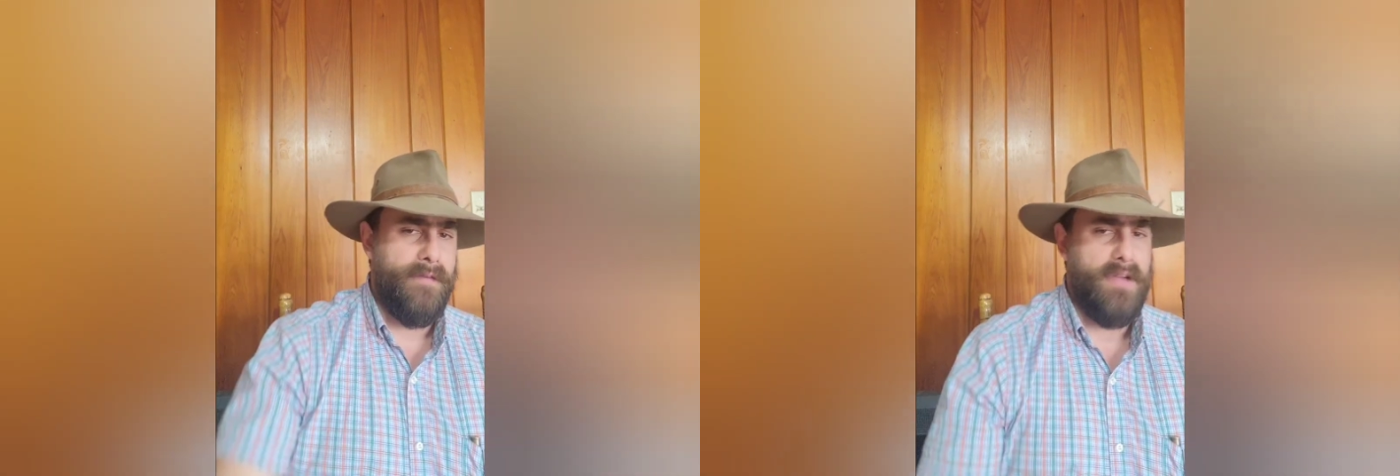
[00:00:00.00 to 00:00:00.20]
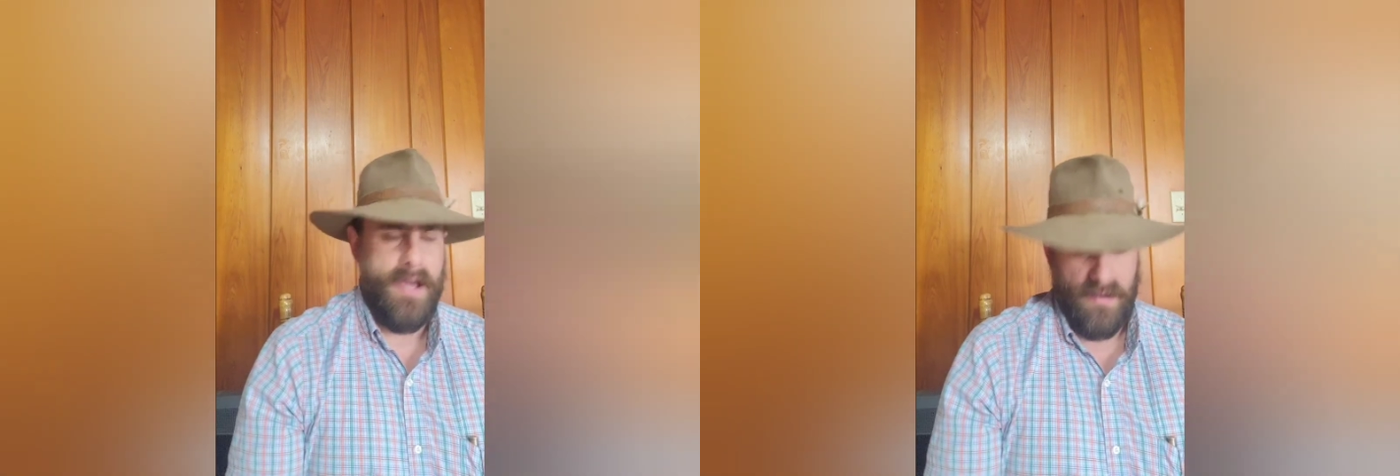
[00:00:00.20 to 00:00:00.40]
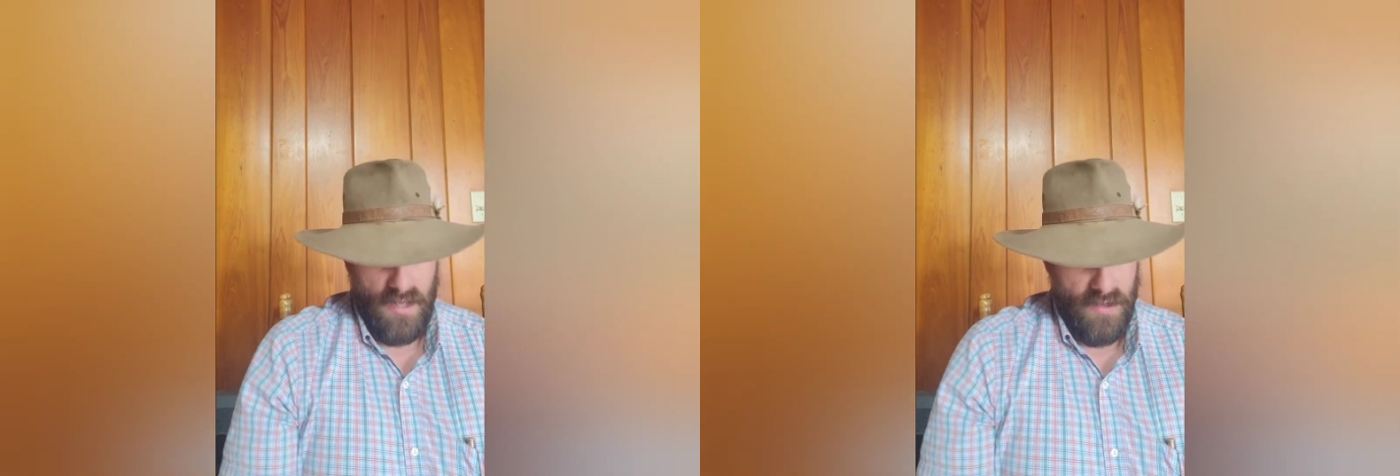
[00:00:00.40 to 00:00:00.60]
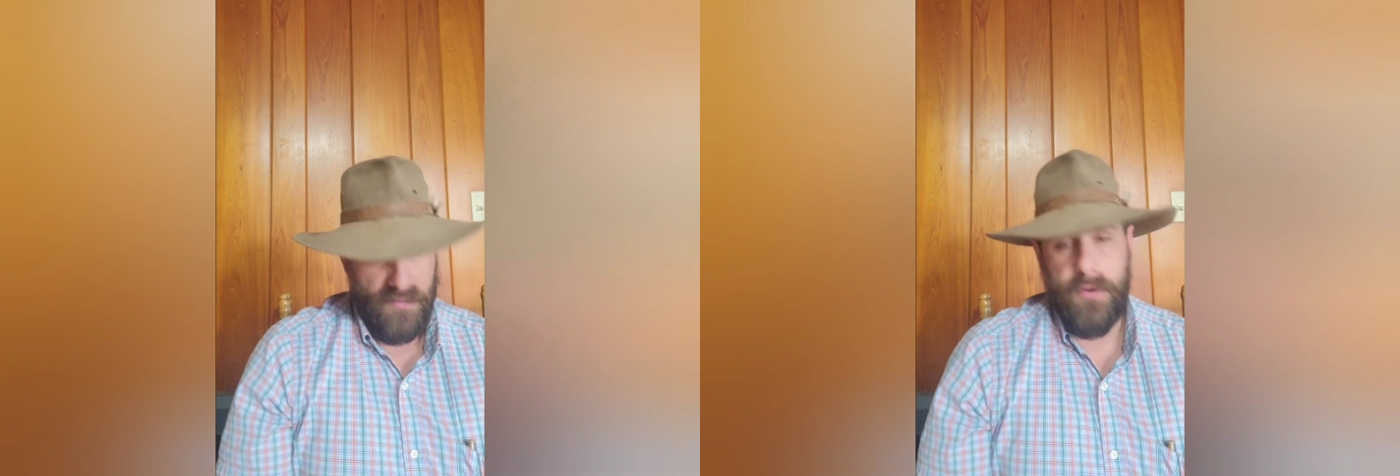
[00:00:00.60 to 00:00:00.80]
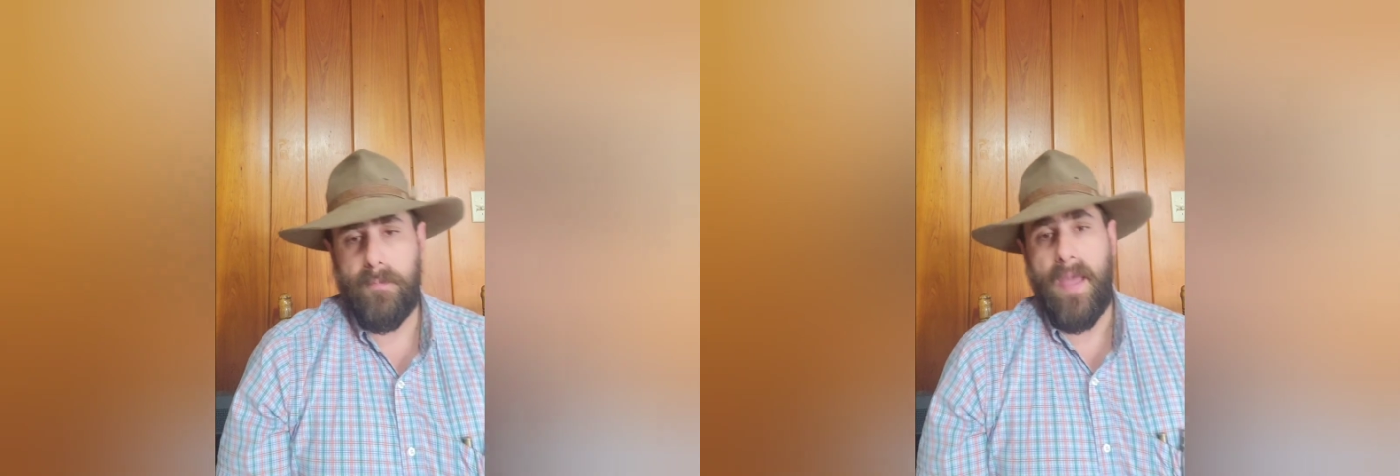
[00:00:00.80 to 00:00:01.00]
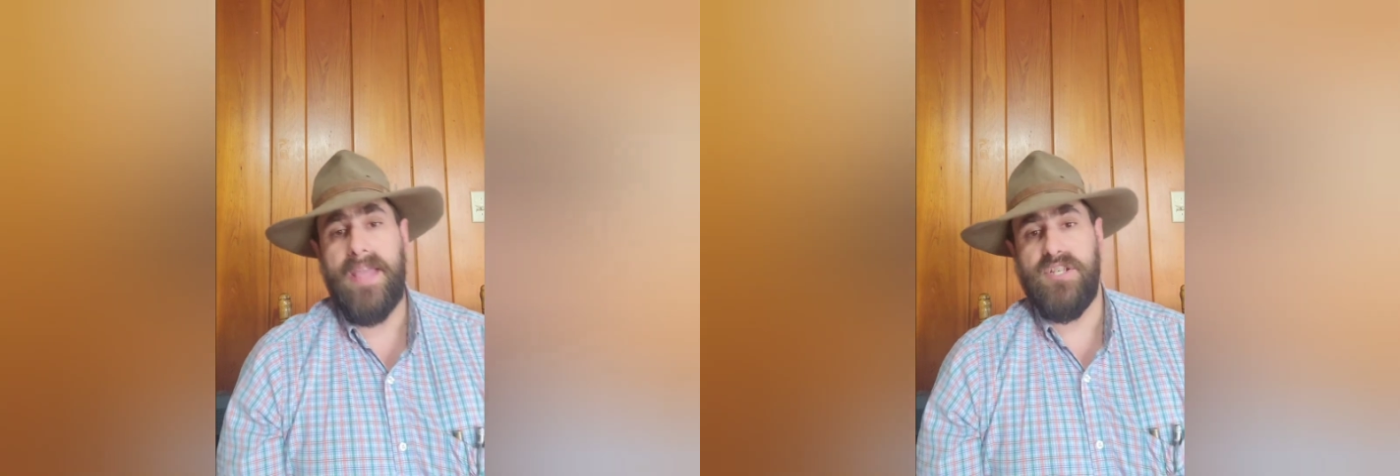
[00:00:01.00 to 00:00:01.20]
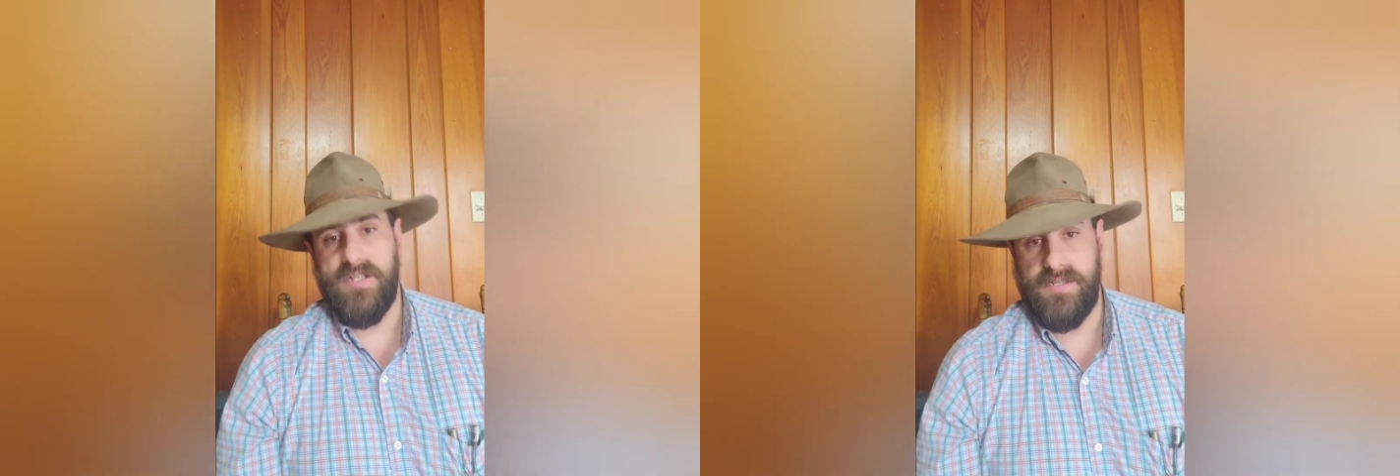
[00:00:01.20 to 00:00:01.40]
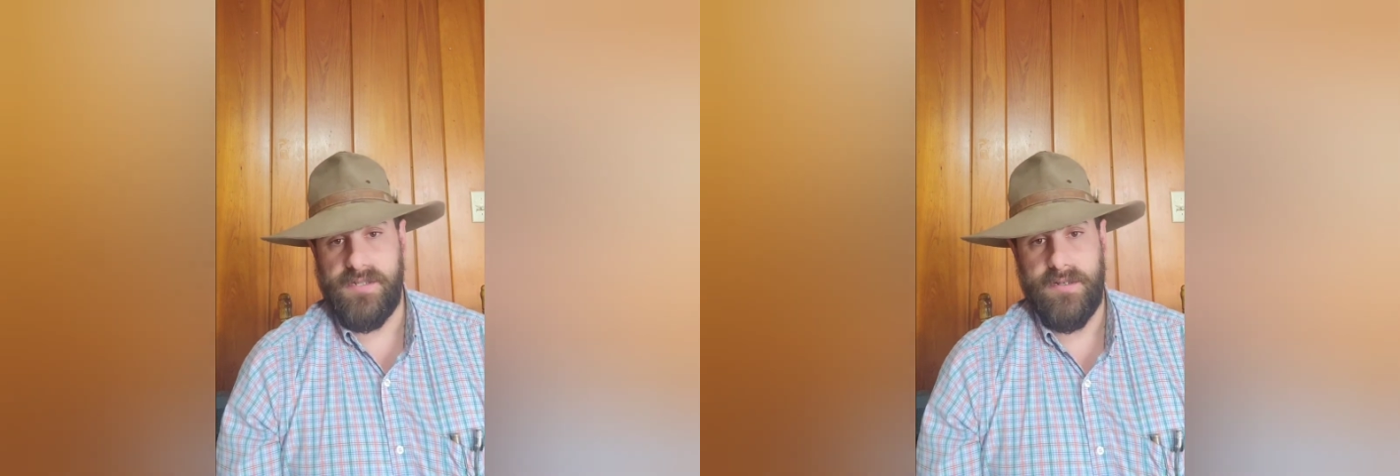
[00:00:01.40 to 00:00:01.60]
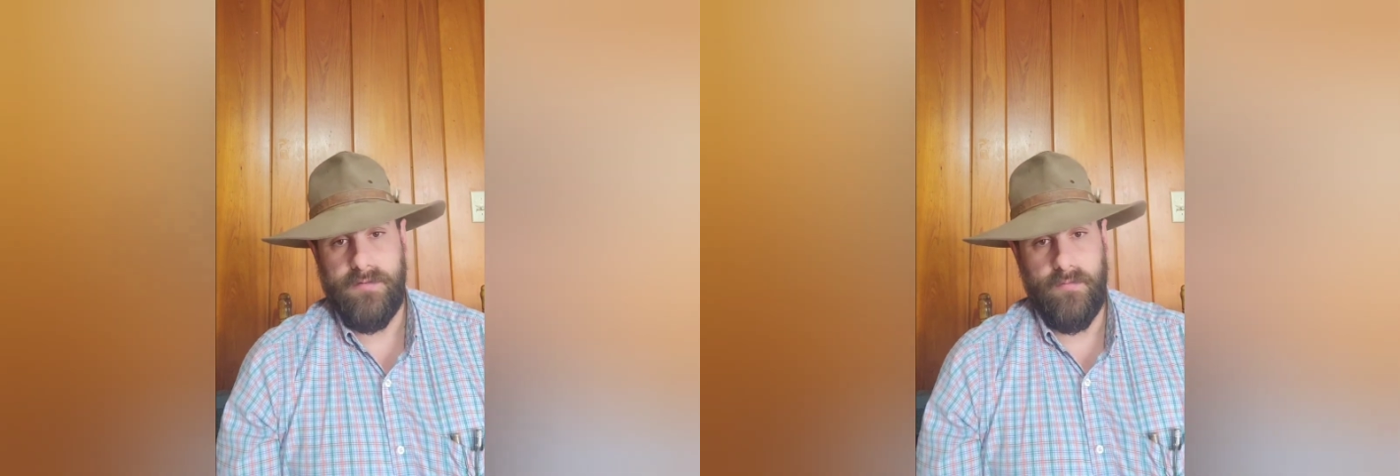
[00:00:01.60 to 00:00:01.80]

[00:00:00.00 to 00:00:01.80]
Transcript: They've got two pages